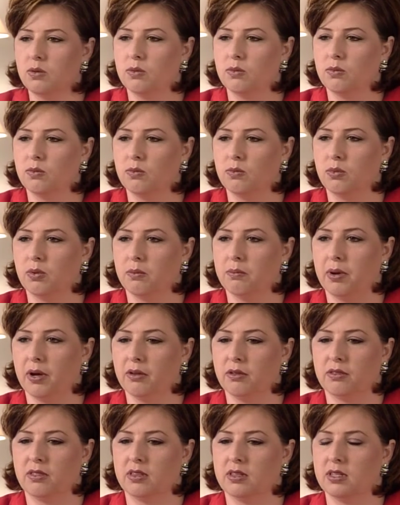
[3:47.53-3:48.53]
We're
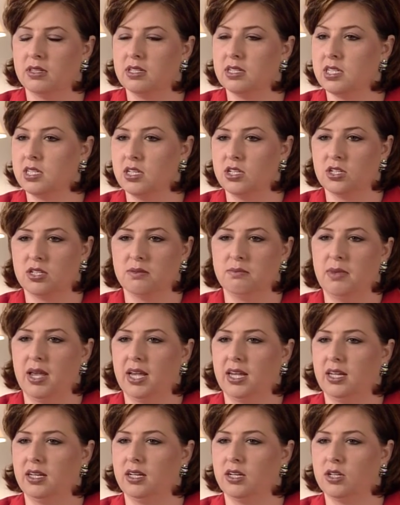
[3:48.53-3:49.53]
both decision
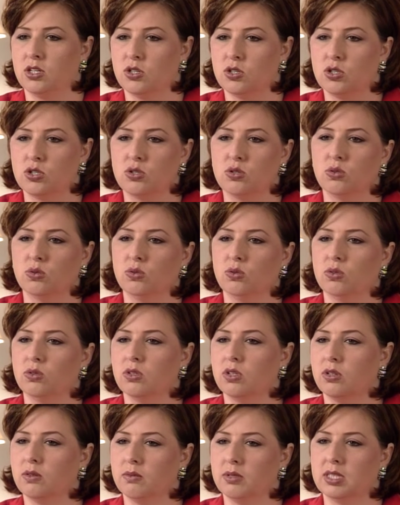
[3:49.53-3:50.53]
making in her school,
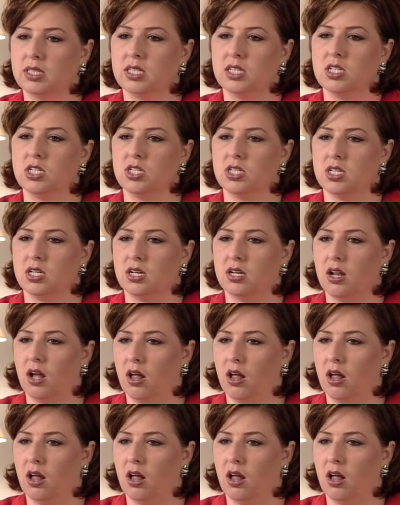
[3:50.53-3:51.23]
her religion,